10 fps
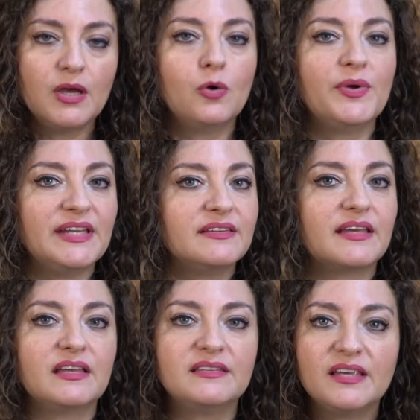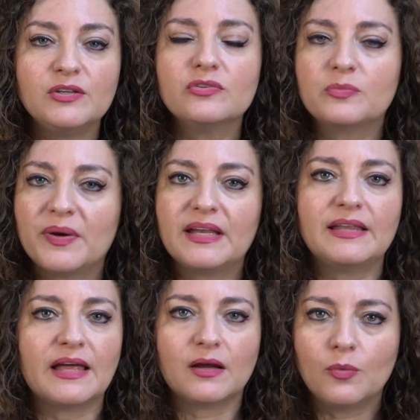We need to continue spreading
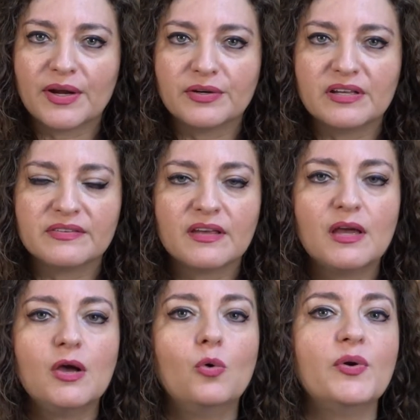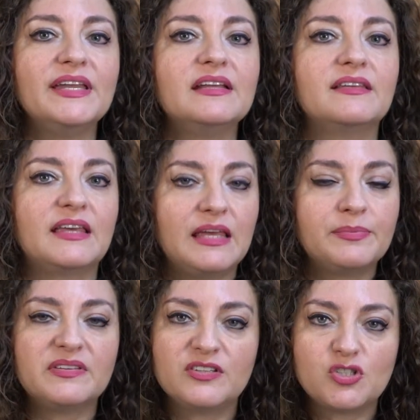that awareness. We need to keep
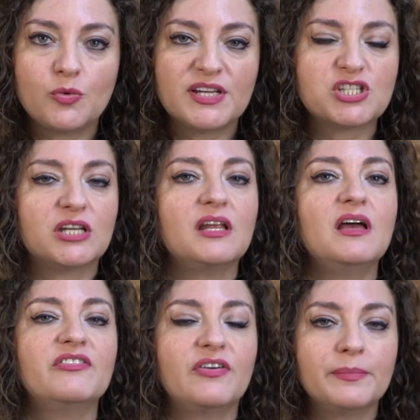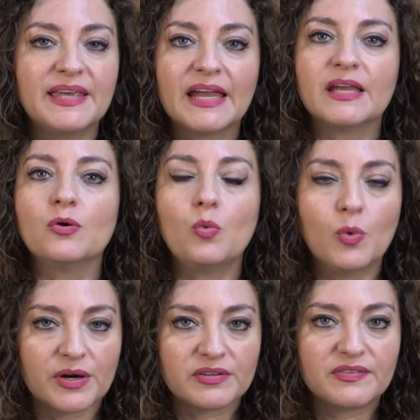the situation from getting
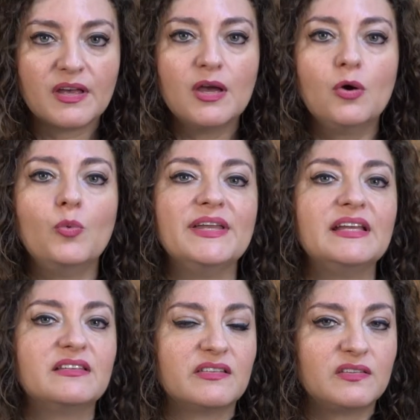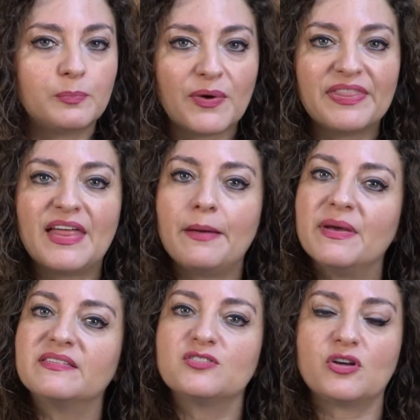worse. We need to spread that
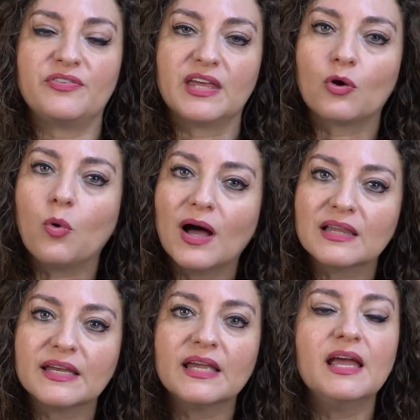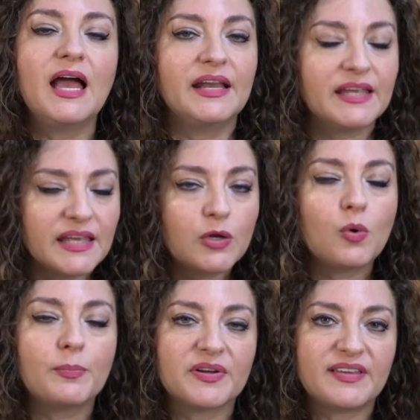message of equality and
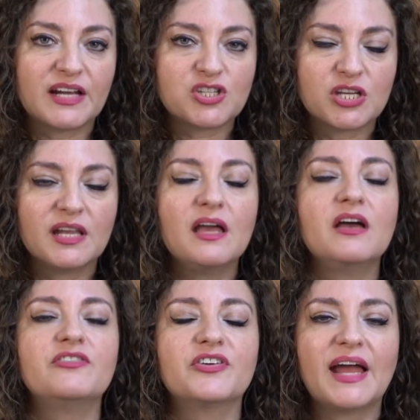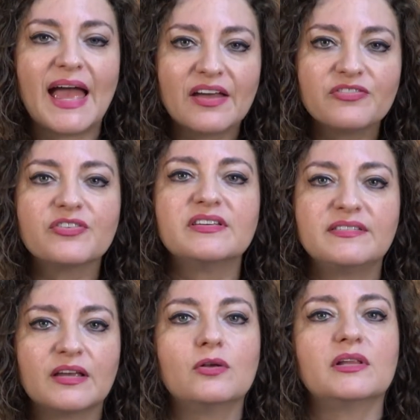equal protection for every
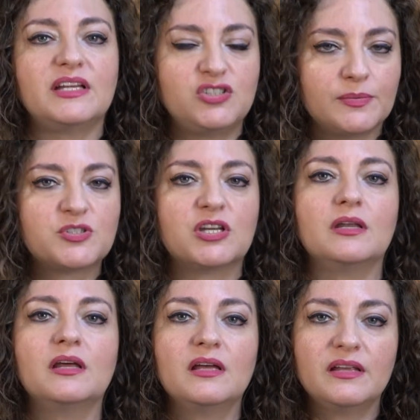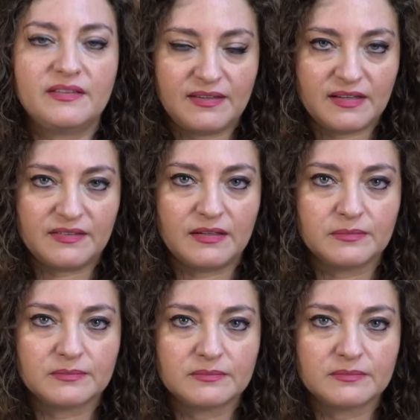single Egyptian citizen.